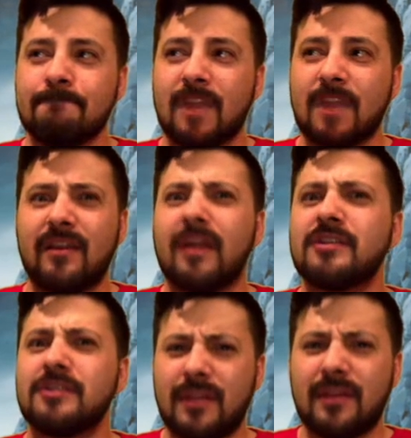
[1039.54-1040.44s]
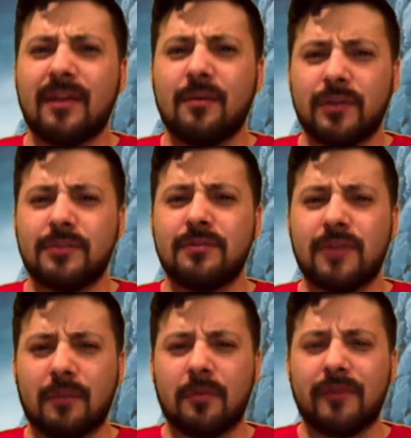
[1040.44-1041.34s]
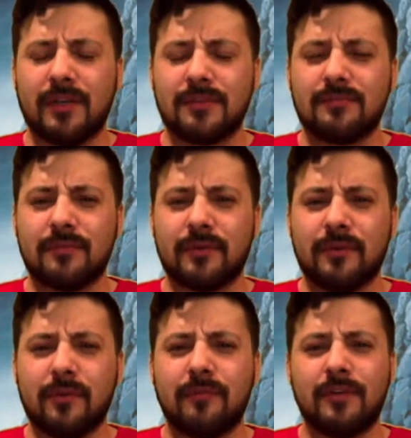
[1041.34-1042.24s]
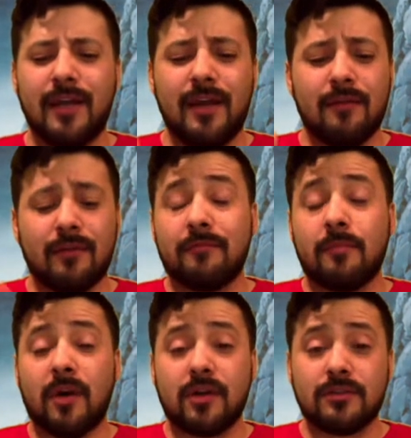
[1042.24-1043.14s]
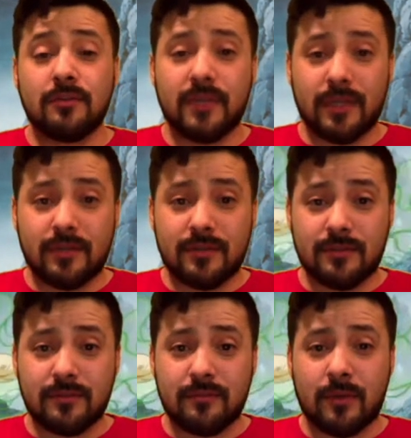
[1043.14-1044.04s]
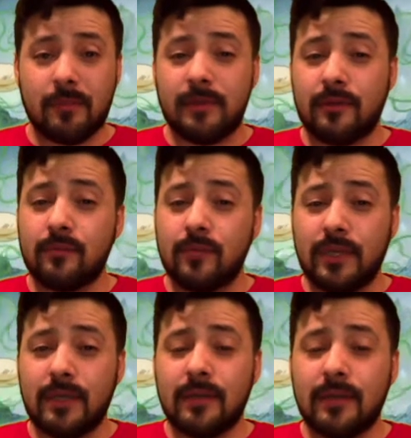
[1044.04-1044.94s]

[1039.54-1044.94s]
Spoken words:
I think I wanted 2 deck profiles of what we can go over. We're gonna have a box opening here soon, probably another week.